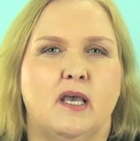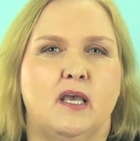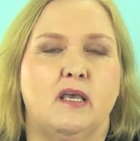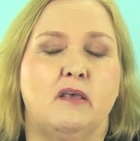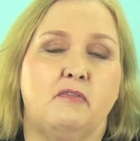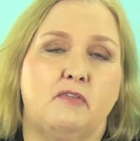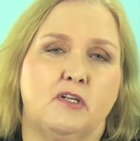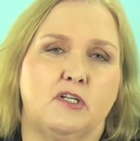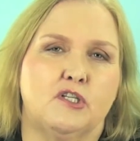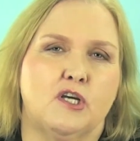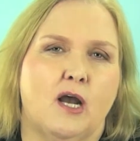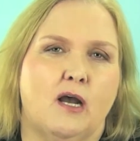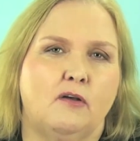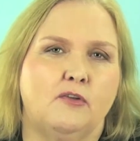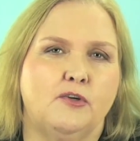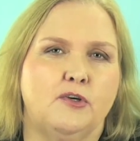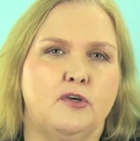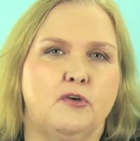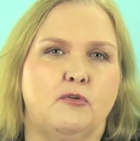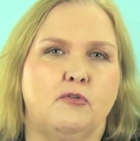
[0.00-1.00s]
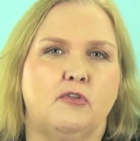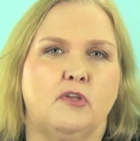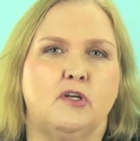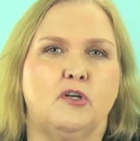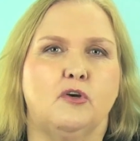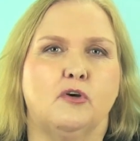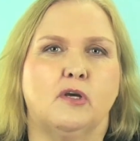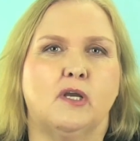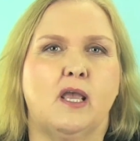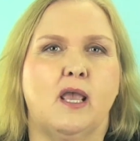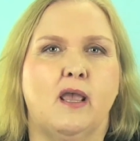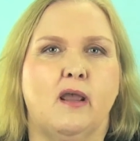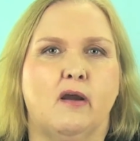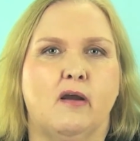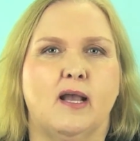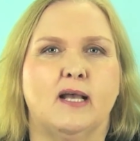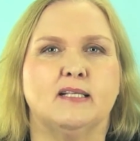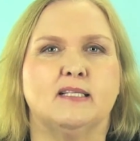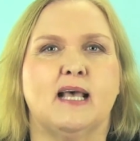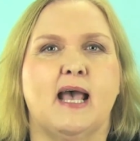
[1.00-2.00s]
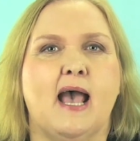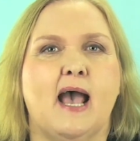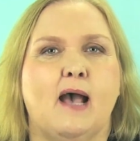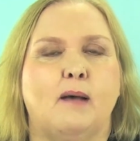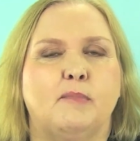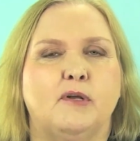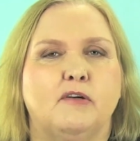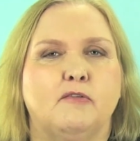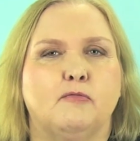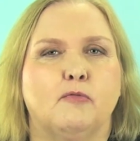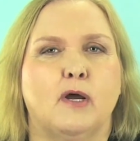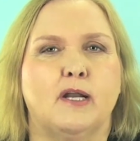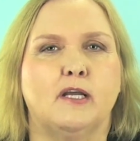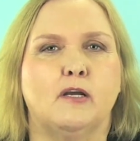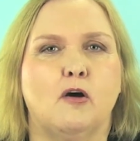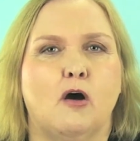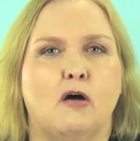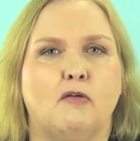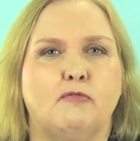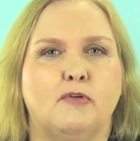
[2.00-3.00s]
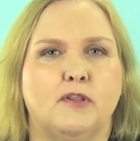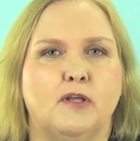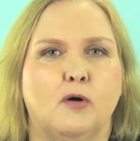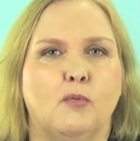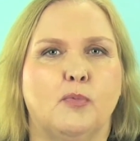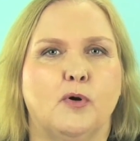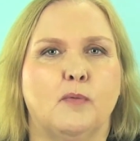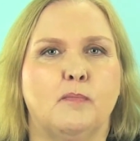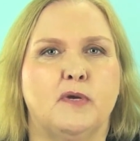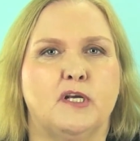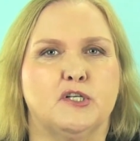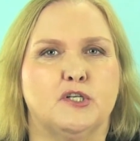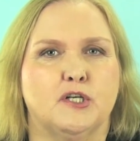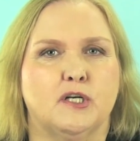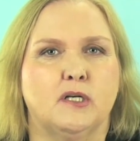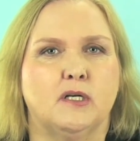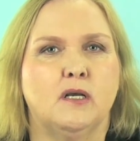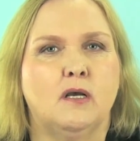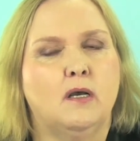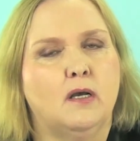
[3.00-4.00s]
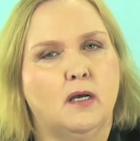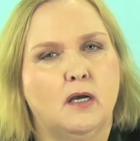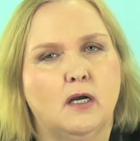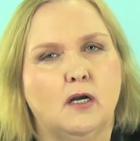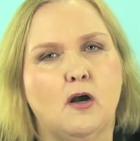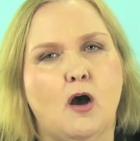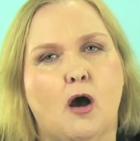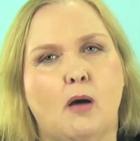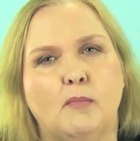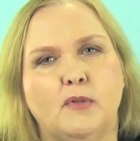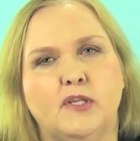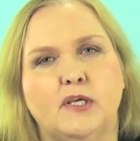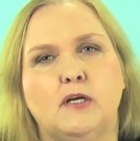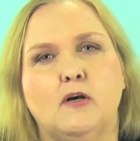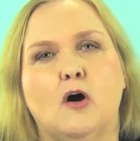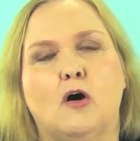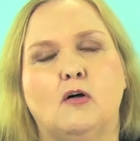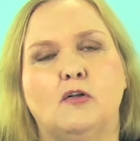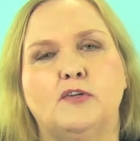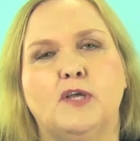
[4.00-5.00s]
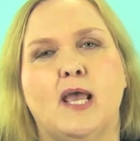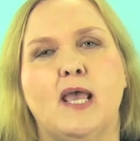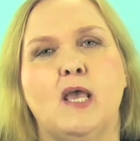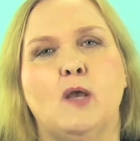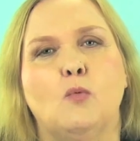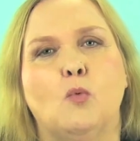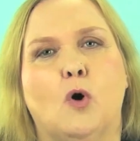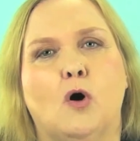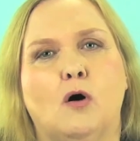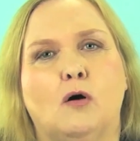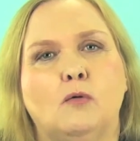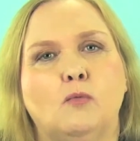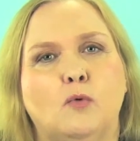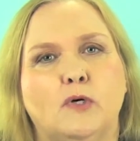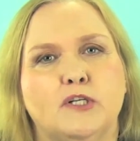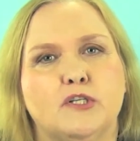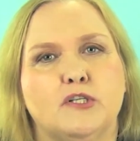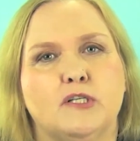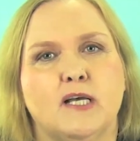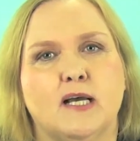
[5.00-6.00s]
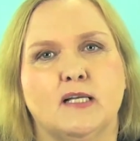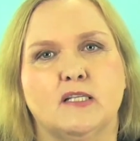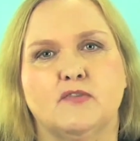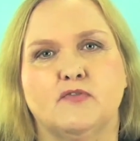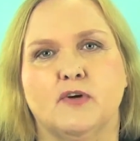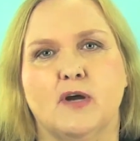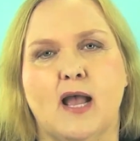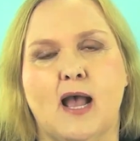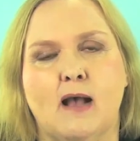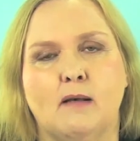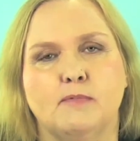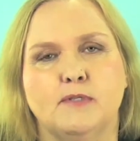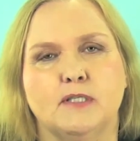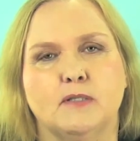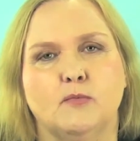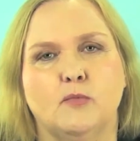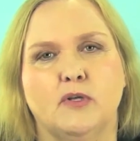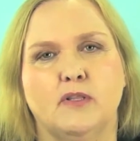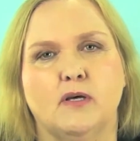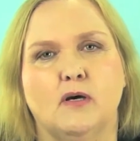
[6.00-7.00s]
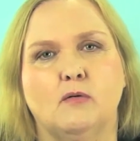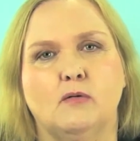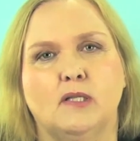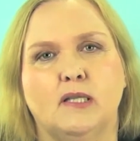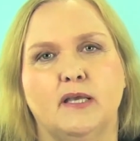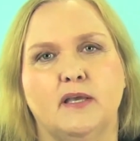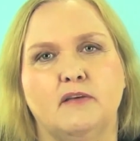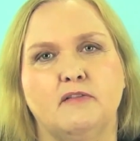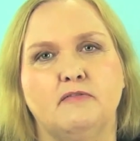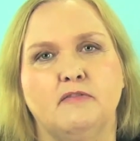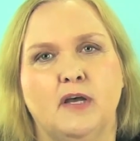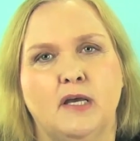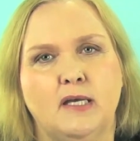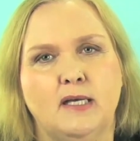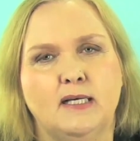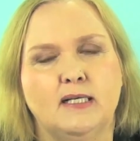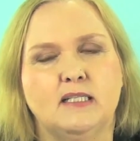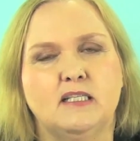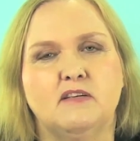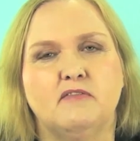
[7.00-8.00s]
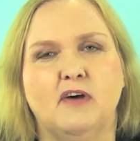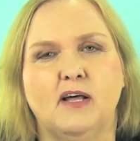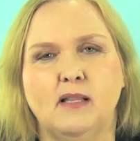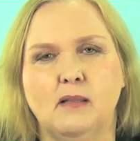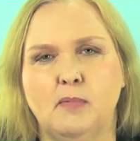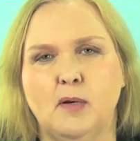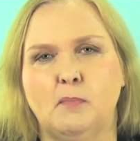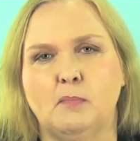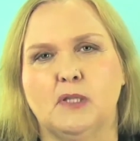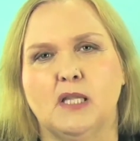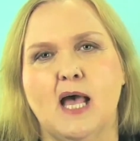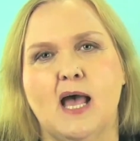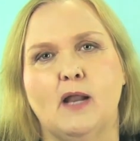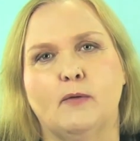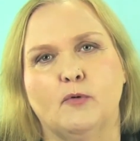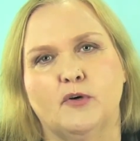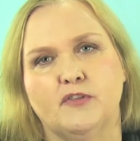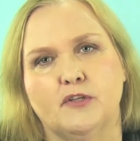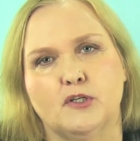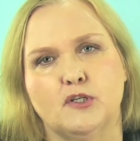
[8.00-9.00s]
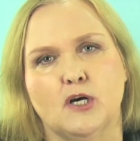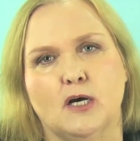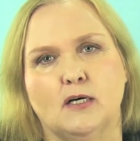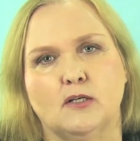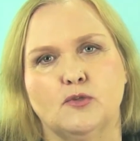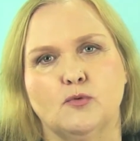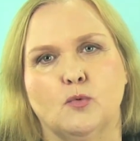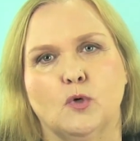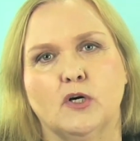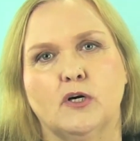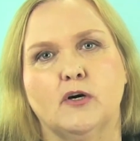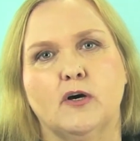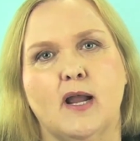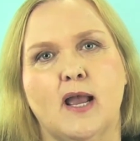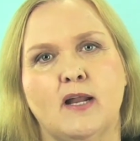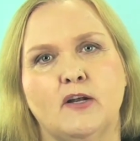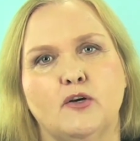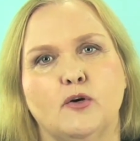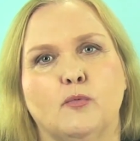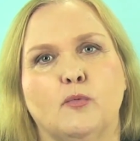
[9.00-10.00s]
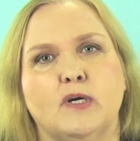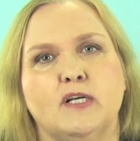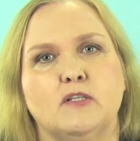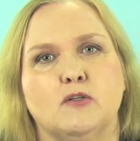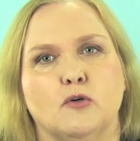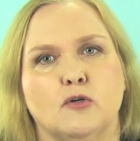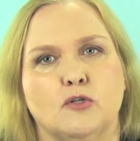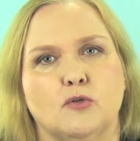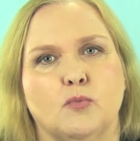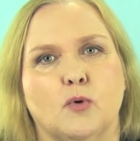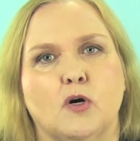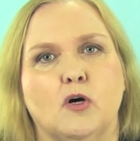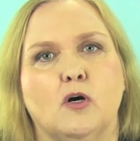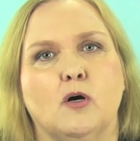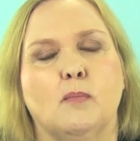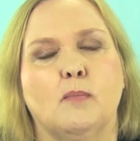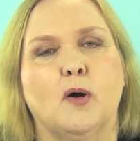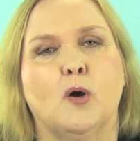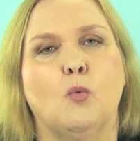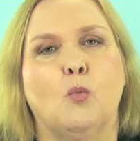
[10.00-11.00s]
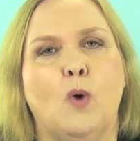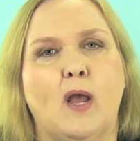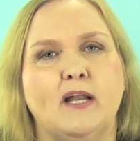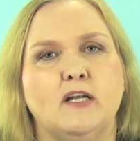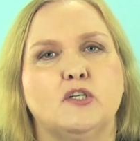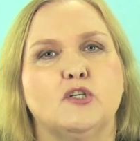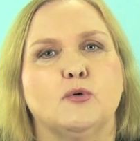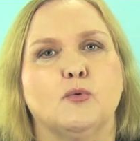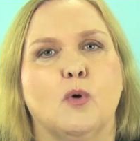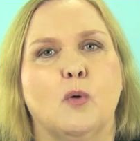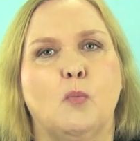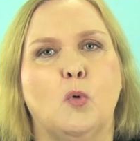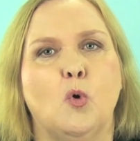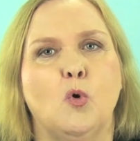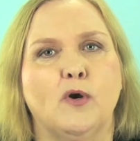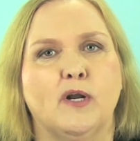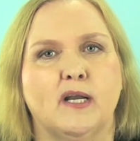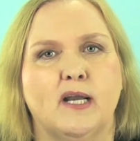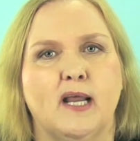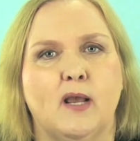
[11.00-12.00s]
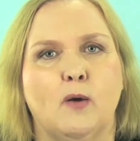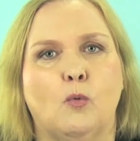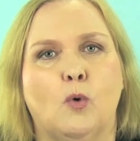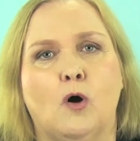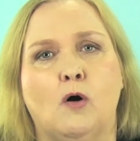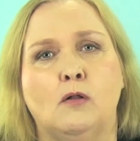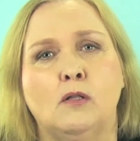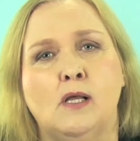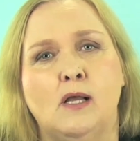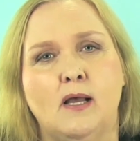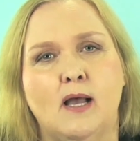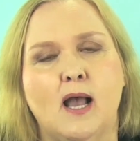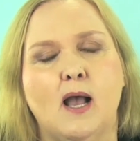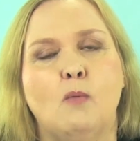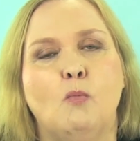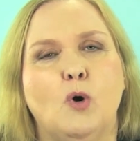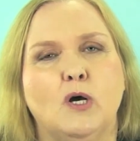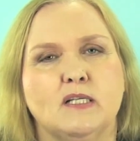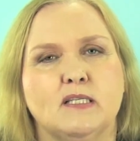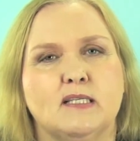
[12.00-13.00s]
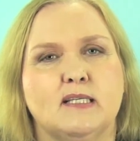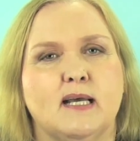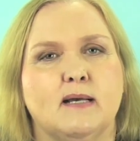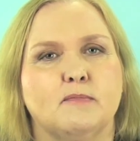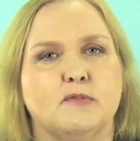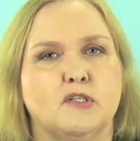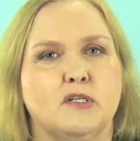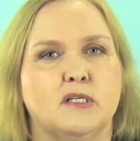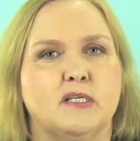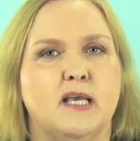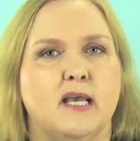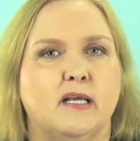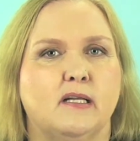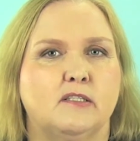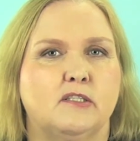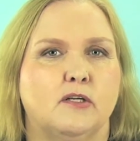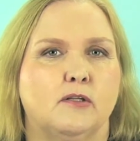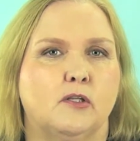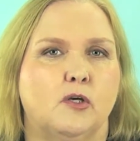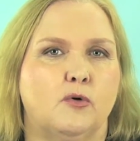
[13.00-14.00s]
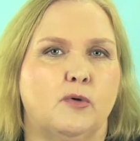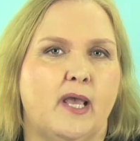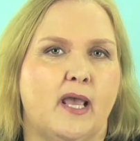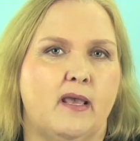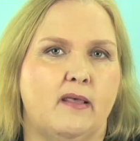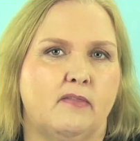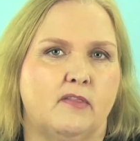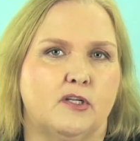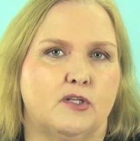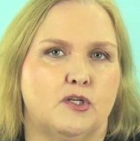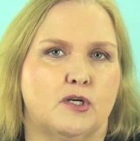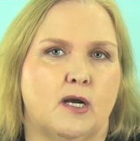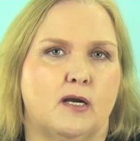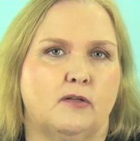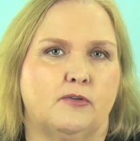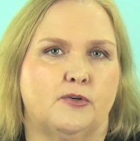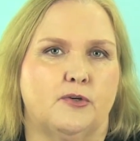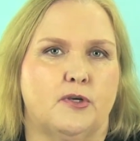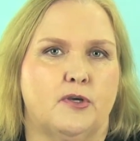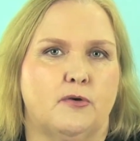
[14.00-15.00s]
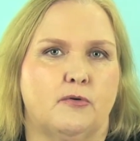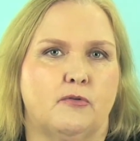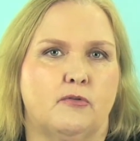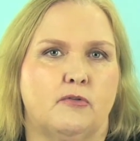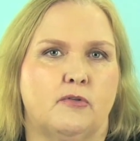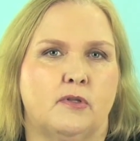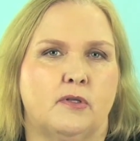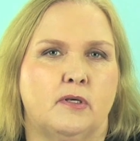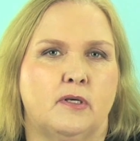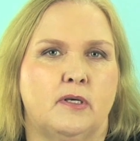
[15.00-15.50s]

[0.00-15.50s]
If the child or youth in your care has a habit of running off without permission, commonly called AWOL, which stands for absent without leave, develop a plan with the child's worker and your resource worker about when to report an AWOL and what steps to take to locate the child or youth.